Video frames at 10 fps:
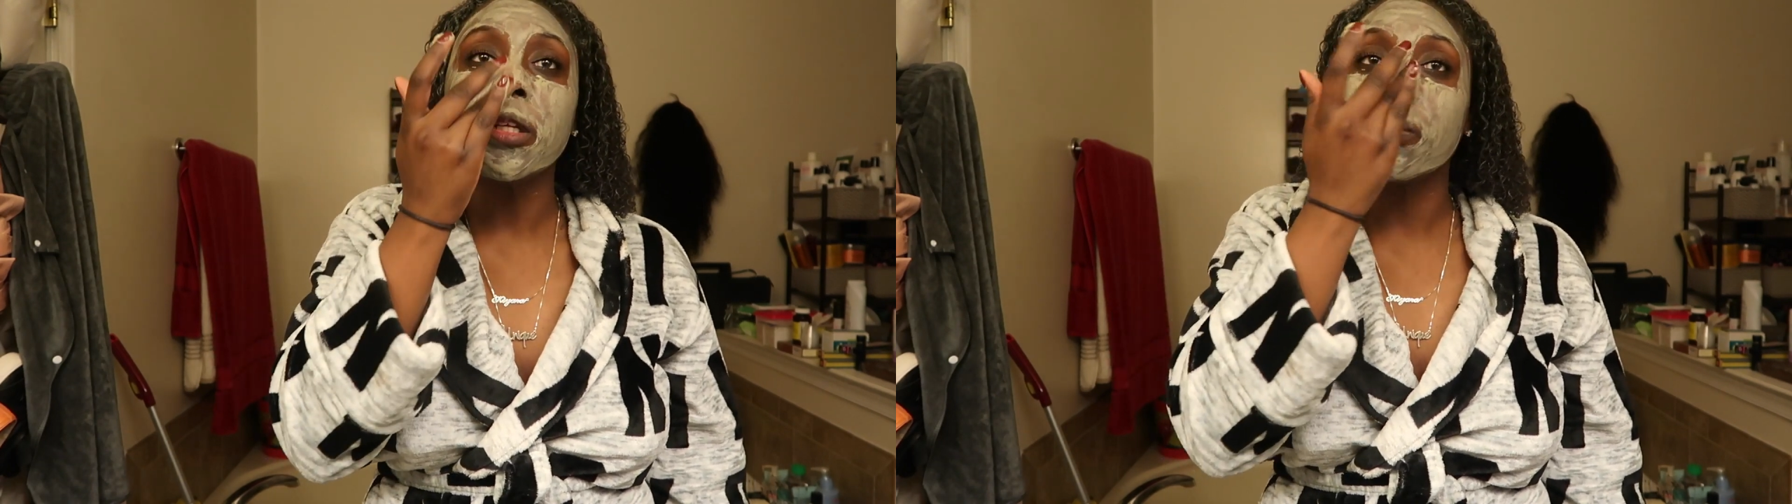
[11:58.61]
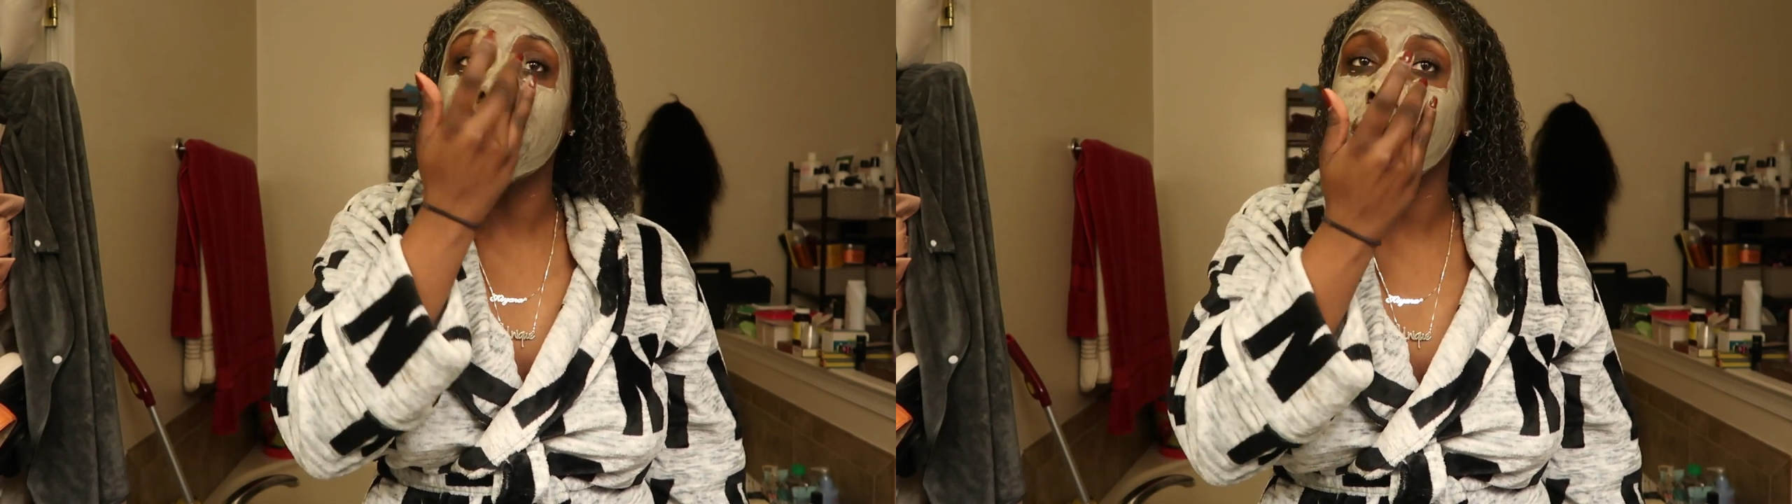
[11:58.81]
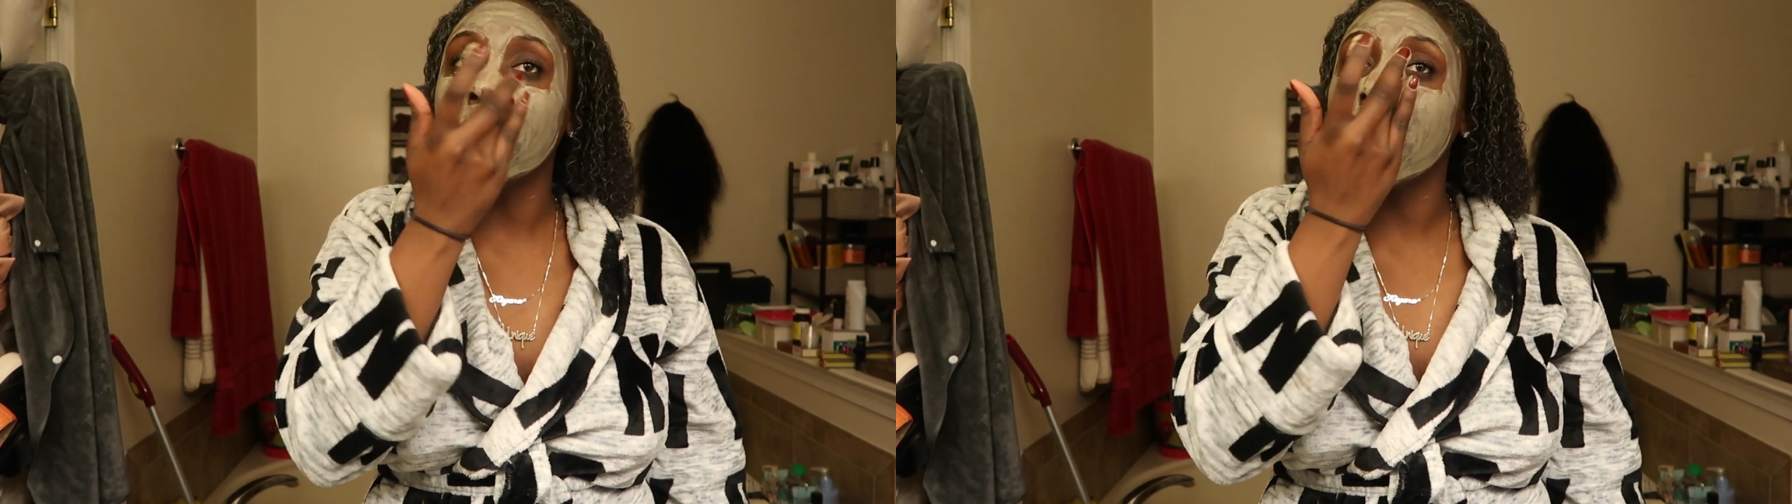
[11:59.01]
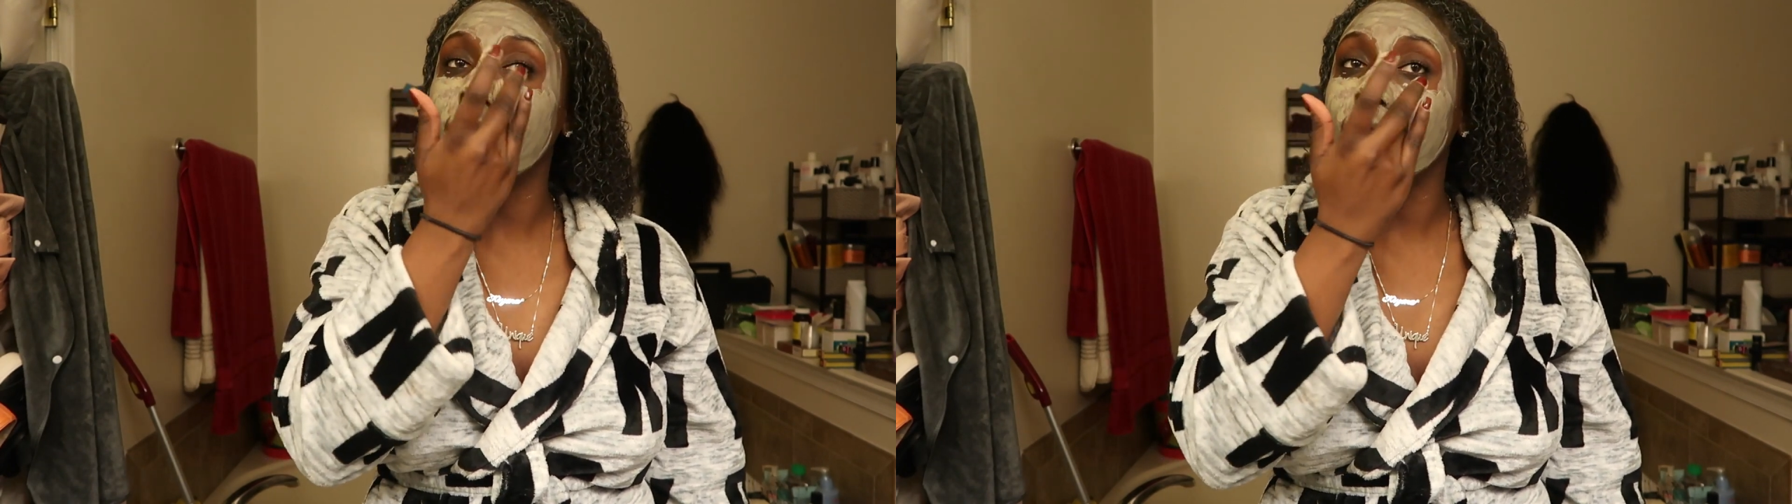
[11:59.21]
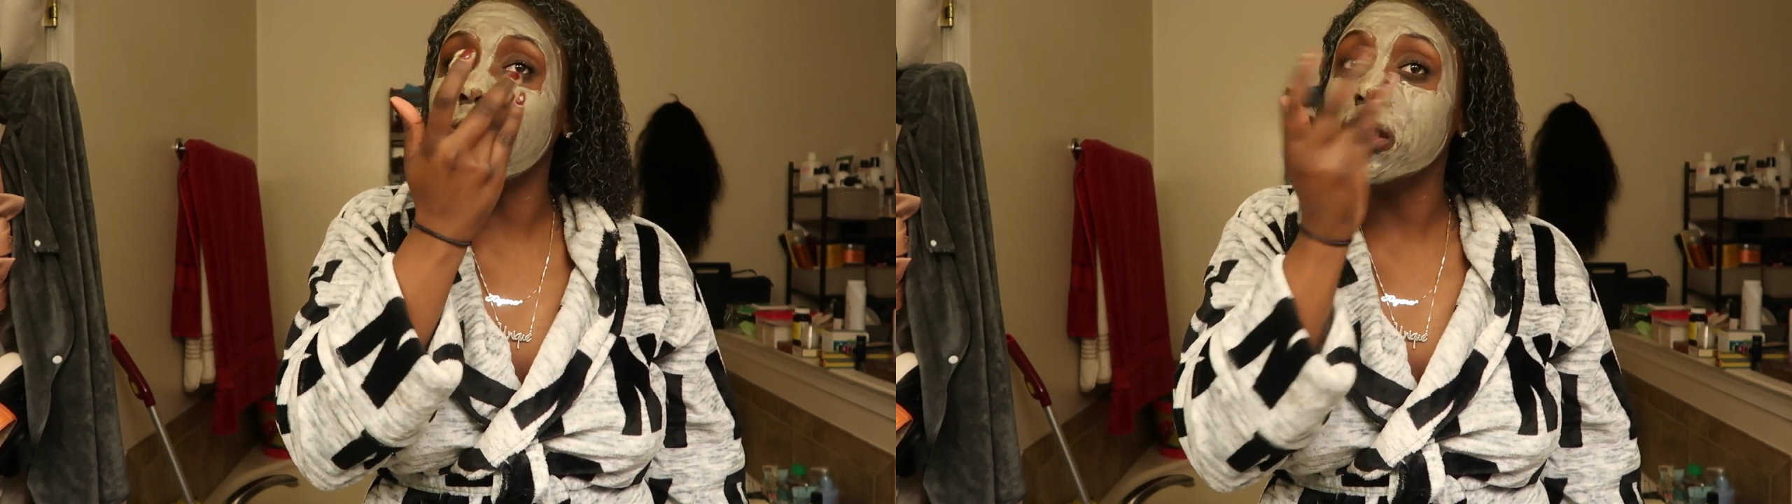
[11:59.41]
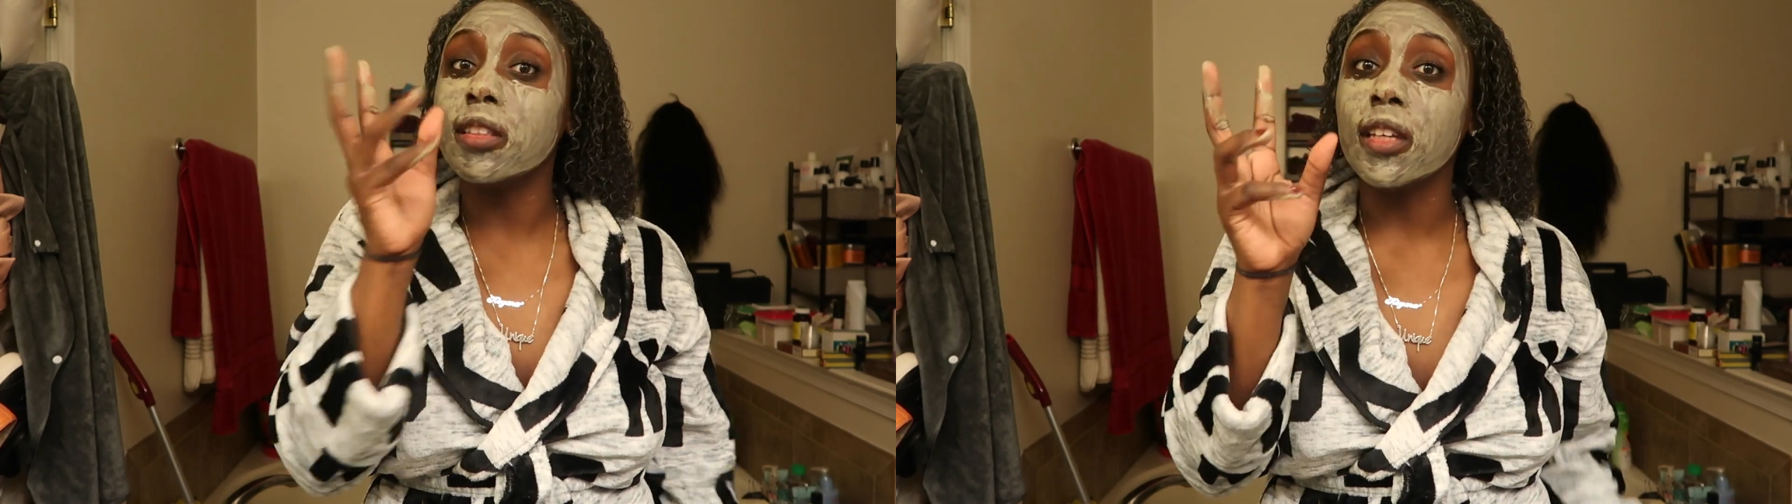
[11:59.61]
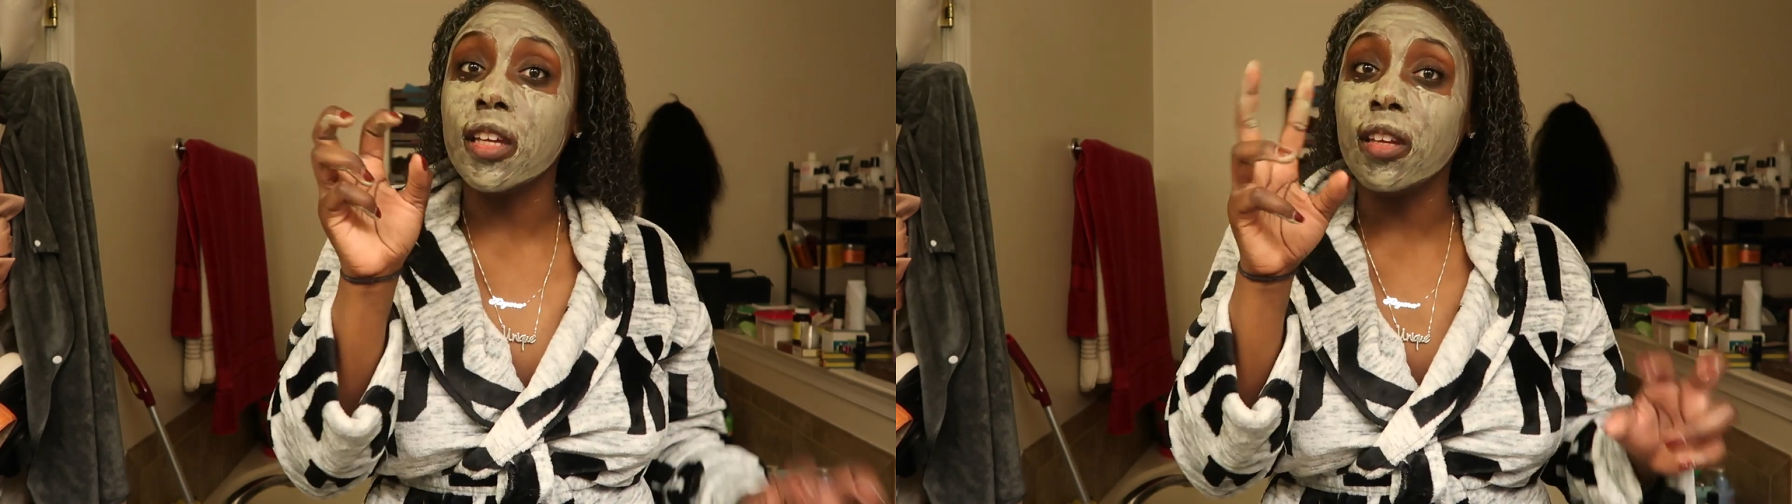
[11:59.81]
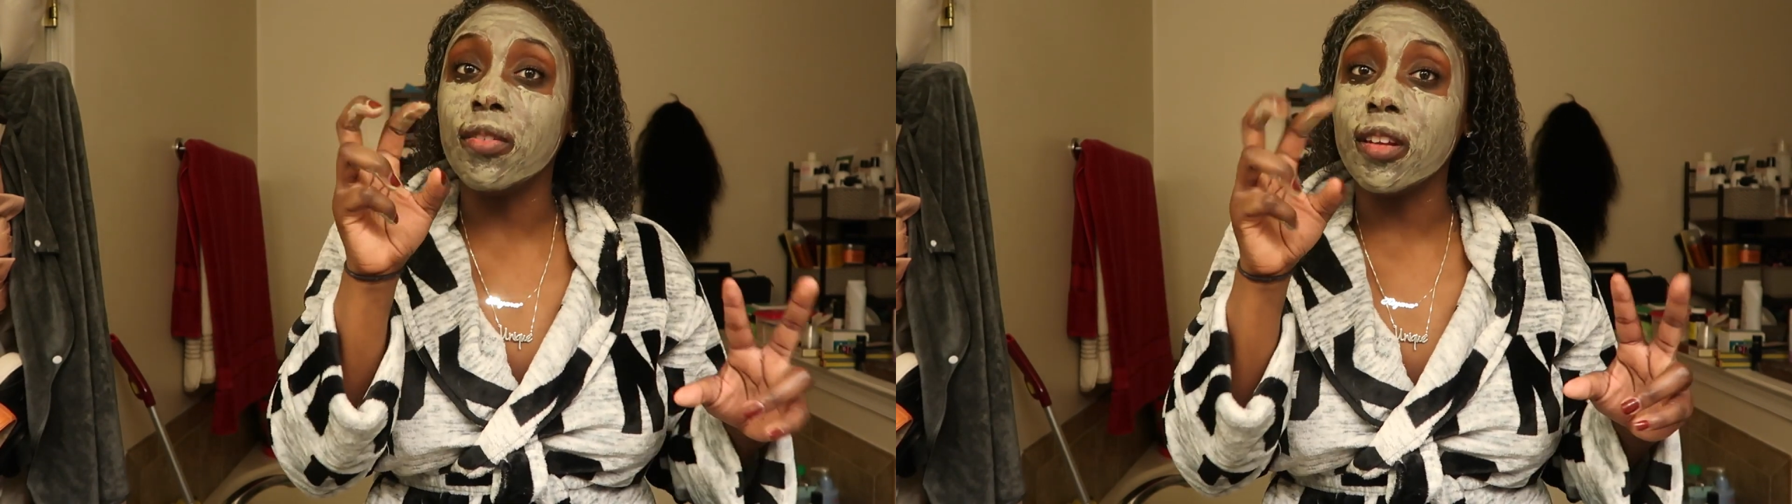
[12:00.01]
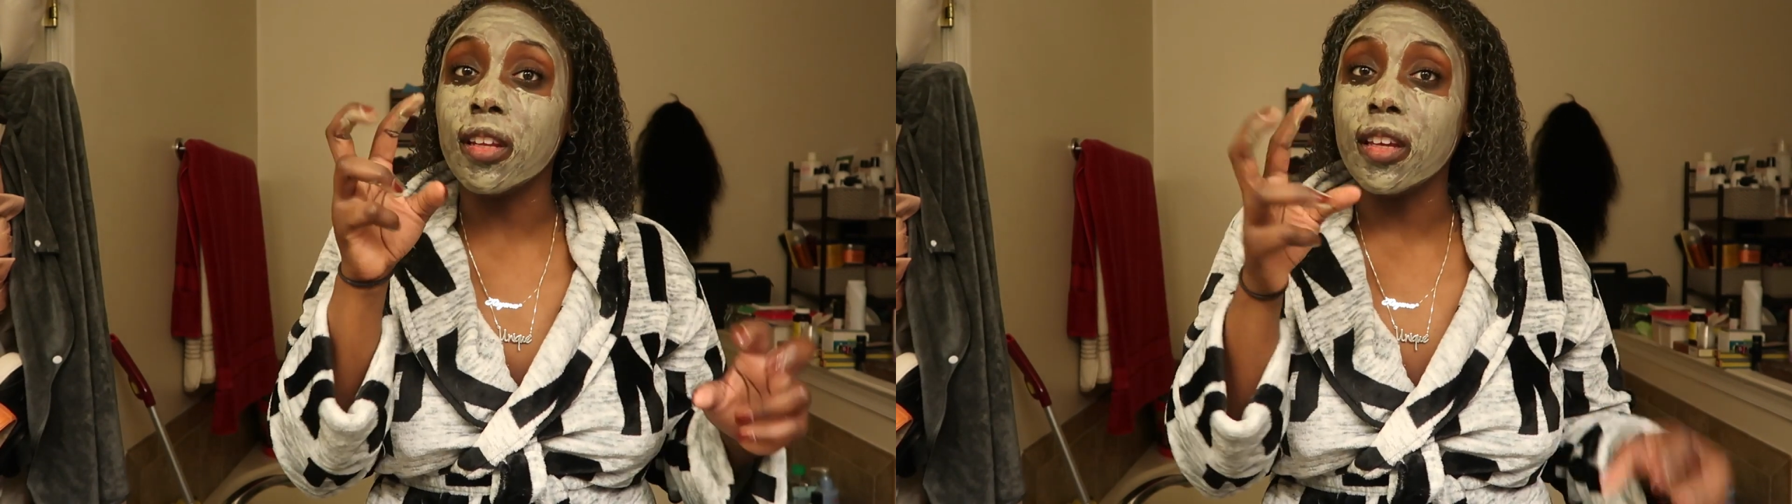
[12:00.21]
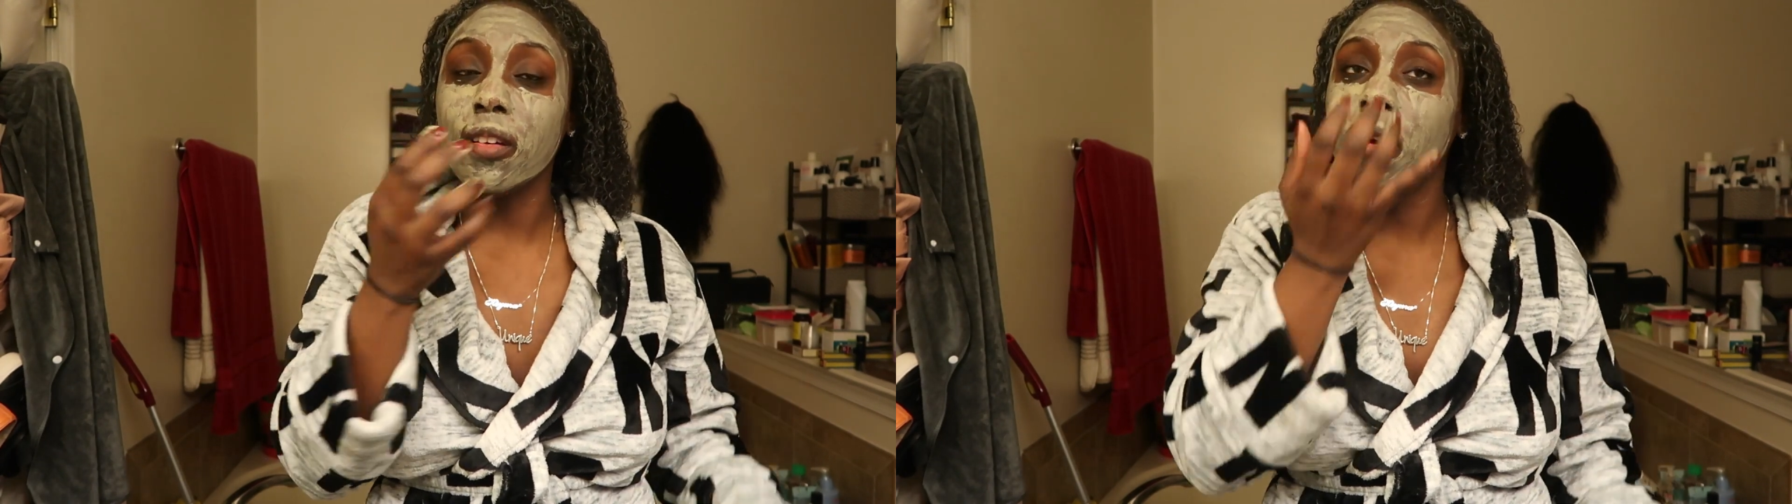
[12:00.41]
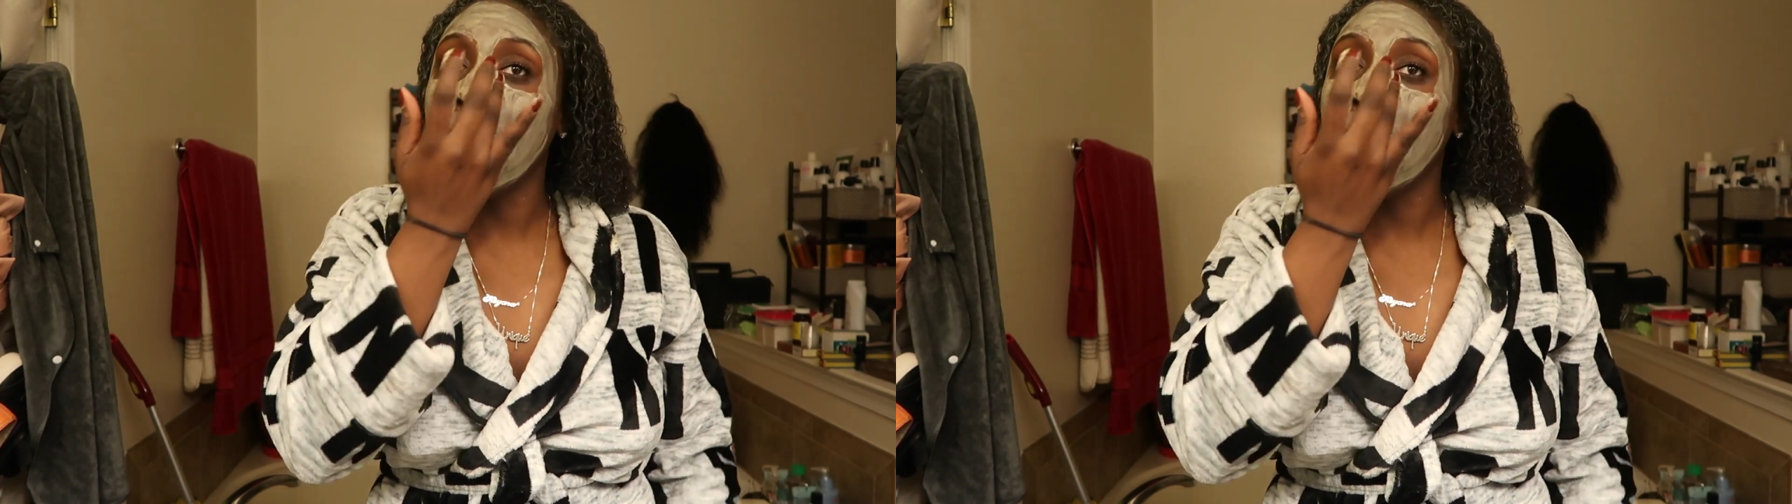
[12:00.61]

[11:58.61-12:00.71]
spread over my face evenly.